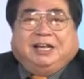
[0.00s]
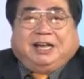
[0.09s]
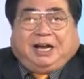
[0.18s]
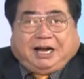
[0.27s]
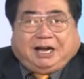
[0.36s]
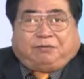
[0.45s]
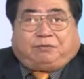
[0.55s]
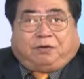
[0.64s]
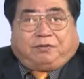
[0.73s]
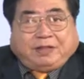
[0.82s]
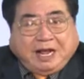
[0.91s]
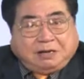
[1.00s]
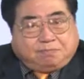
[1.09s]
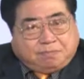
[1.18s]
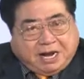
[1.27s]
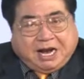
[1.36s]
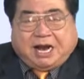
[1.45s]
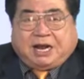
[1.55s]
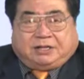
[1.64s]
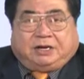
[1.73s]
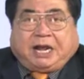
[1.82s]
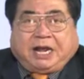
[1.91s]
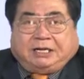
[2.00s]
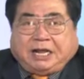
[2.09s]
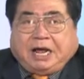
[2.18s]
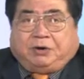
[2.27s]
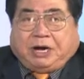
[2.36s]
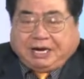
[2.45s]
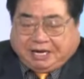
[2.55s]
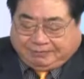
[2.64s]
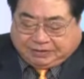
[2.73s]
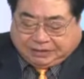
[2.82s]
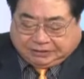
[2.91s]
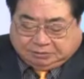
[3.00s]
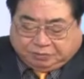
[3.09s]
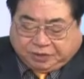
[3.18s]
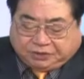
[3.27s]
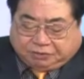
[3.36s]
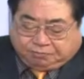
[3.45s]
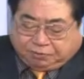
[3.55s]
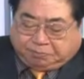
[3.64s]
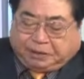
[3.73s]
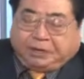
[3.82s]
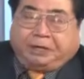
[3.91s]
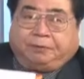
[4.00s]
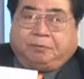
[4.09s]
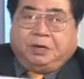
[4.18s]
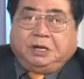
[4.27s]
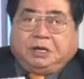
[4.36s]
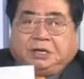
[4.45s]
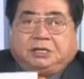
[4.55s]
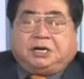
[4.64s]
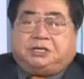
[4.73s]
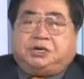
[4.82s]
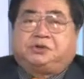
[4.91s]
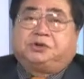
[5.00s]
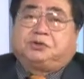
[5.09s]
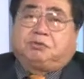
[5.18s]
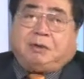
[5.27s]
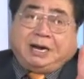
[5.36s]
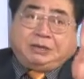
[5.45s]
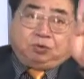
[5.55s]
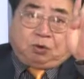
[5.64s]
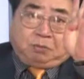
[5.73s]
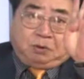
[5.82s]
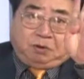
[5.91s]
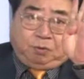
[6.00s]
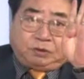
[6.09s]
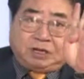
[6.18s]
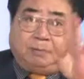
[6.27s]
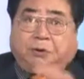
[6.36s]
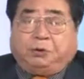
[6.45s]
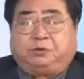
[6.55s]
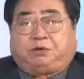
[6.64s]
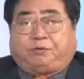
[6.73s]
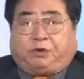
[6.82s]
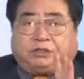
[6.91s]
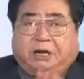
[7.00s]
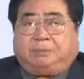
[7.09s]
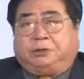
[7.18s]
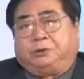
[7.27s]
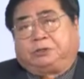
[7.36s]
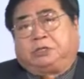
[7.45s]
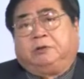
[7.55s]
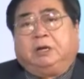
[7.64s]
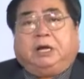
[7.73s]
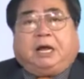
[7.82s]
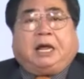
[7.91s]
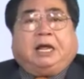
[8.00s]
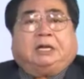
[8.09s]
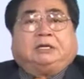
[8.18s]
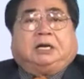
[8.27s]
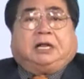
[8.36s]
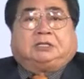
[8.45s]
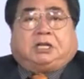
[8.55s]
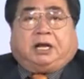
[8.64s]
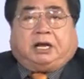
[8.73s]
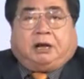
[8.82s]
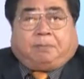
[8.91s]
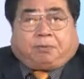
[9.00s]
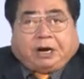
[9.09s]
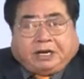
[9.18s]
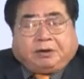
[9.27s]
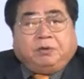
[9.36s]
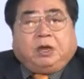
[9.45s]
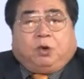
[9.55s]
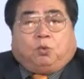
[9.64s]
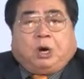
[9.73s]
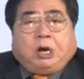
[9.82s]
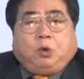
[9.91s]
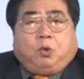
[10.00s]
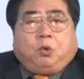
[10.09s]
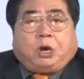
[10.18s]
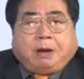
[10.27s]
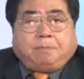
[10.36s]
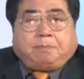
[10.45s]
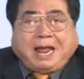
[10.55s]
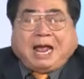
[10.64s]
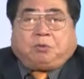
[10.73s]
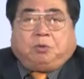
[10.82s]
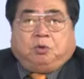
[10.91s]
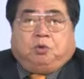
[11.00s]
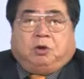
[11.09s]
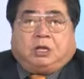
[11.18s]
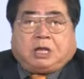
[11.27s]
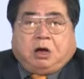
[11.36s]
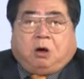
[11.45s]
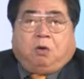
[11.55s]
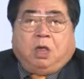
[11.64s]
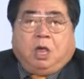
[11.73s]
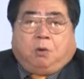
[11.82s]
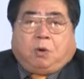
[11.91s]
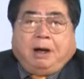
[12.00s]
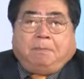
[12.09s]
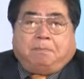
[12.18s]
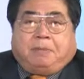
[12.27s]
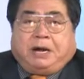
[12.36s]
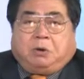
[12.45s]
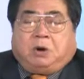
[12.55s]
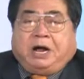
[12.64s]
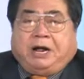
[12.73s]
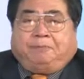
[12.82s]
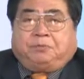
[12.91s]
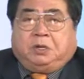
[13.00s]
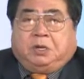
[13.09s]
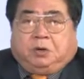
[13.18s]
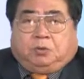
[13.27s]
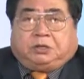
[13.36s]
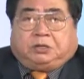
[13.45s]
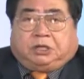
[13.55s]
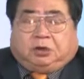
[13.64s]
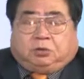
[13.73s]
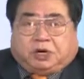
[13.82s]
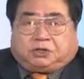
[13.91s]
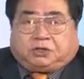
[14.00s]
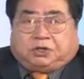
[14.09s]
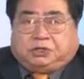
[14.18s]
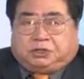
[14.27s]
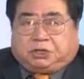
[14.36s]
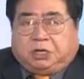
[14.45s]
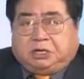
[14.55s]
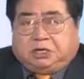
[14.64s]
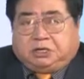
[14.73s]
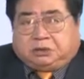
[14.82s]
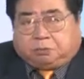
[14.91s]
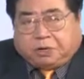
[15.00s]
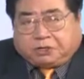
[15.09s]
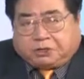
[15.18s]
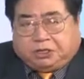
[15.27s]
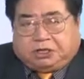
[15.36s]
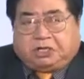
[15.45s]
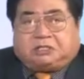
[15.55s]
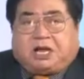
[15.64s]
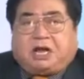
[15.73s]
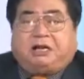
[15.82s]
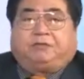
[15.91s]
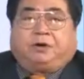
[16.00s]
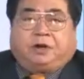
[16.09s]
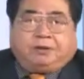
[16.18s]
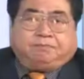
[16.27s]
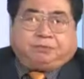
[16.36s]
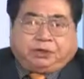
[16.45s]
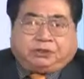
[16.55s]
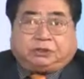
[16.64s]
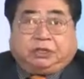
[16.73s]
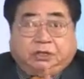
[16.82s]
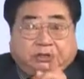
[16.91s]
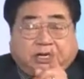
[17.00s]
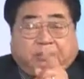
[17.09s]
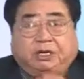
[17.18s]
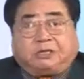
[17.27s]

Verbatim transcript: uh, for that man, okay, now I have lots of questions prepared in addition to my normal W's, four W's. And let's take a break. We'll come back. We will go one by one with the questions specially designed for him. Please stay with